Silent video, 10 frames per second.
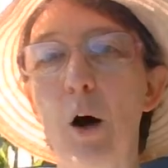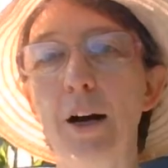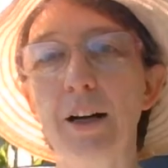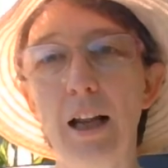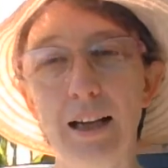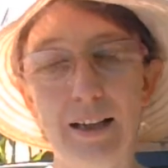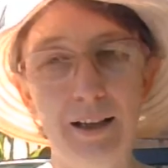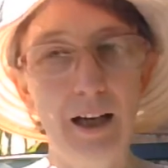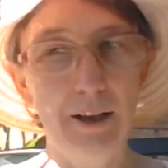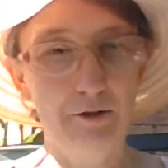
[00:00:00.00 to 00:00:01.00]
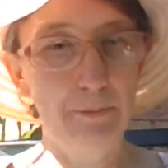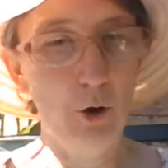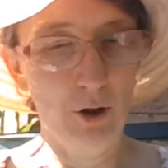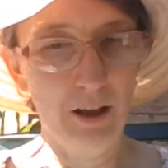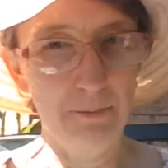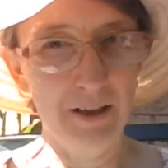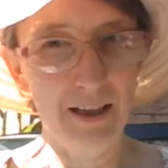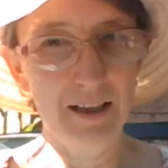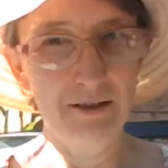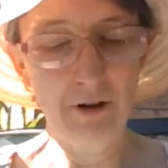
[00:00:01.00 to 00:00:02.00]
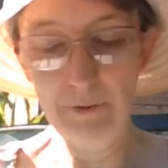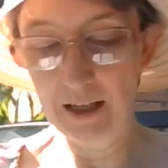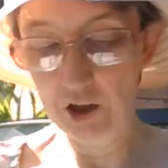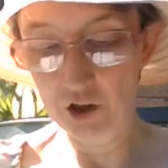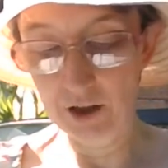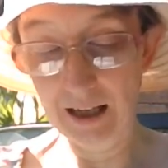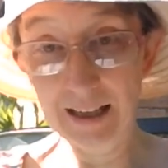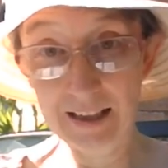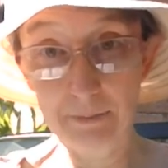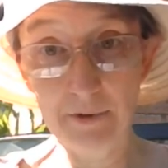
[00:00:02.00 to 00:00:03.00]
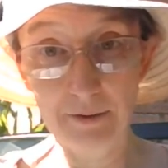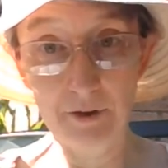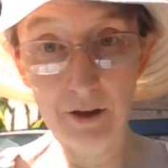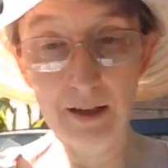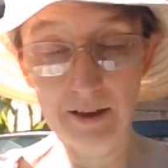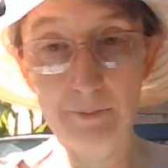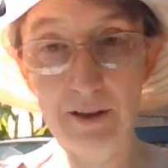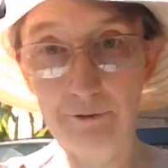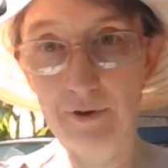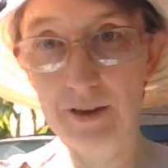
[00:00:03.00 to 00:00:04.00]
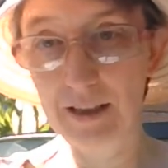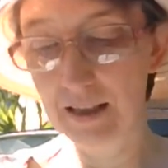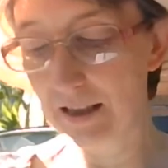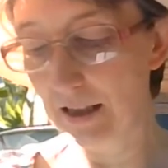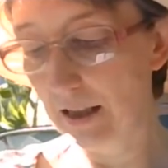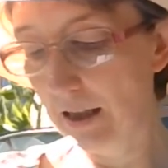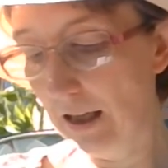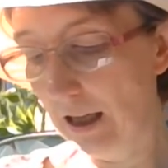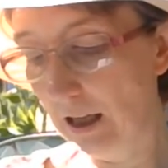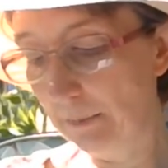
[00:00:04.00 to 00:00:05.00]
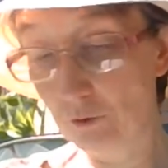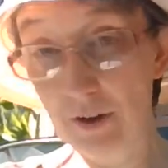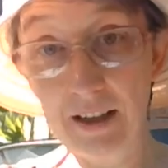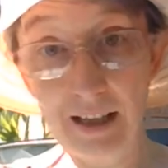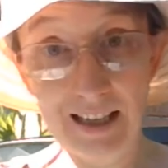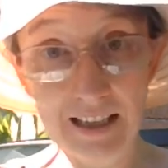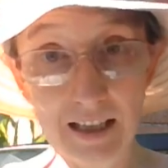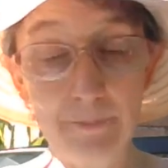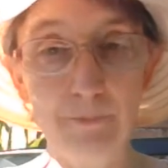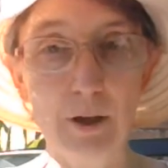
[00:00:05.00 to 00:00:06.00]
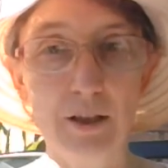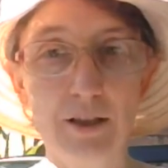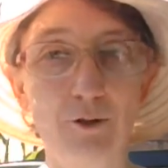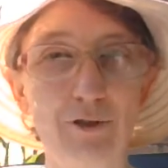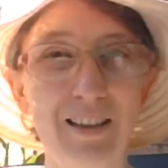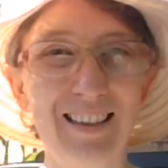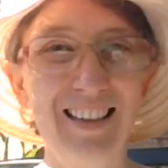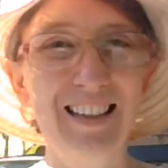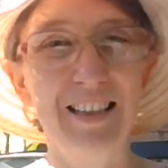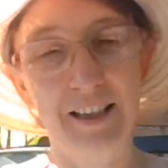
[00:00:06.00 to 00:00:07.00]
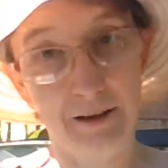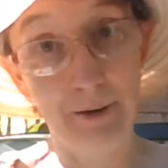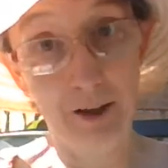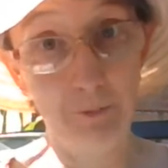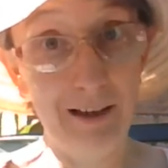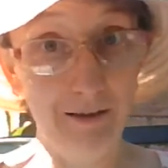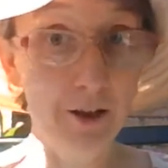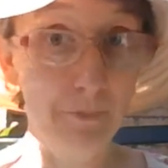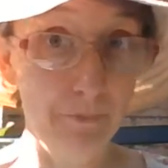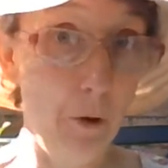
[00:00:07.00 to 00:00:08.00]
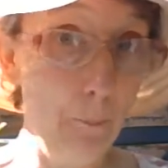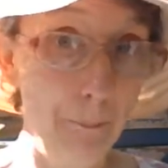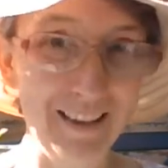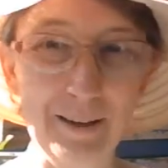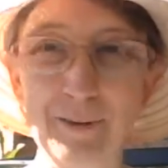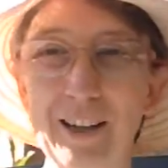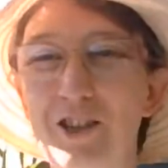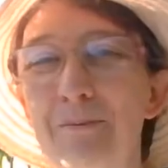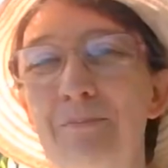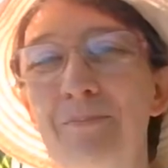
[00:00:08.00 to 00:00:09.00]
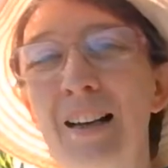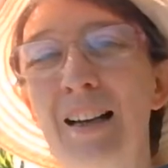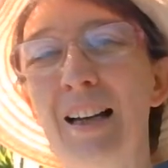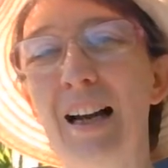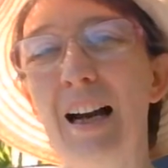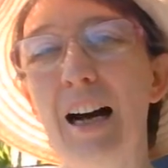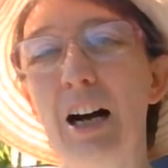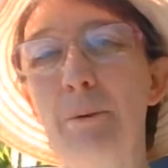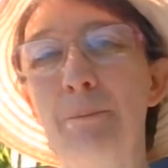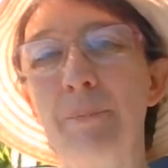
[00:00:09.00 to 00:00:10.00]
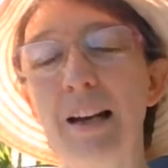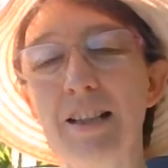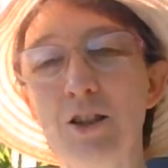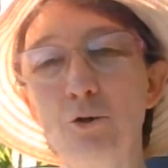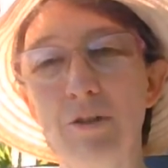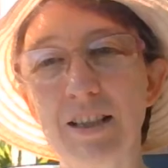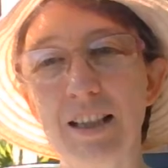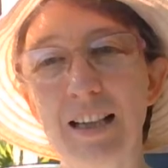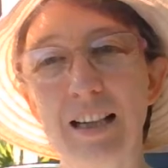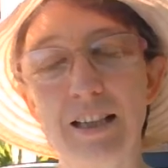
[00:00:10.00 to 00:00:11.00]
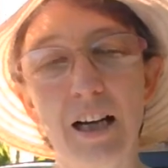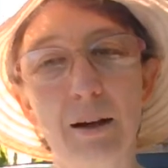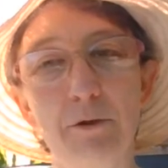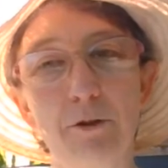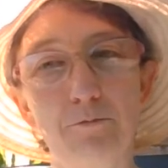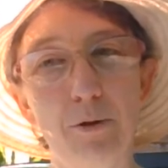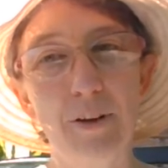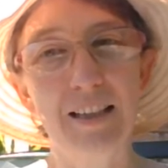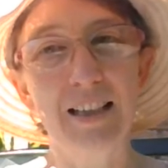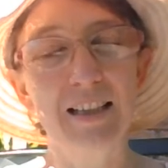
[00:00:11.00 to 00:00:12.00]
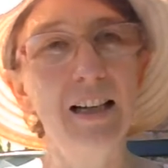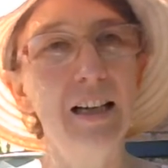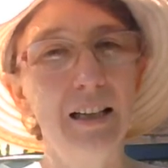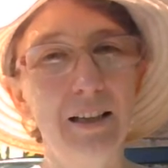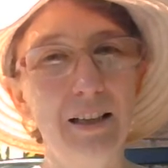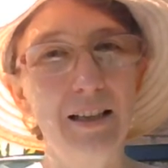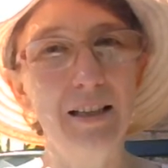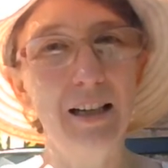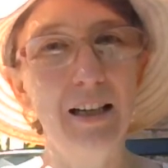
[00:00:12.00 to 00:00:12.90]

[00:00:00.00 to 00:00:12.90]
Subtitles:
unlike the other apocalypses, Revelation has some differences. It's written later because it's not written in the intertestamental period, by definition. And it's not written in a time of prophetic silence,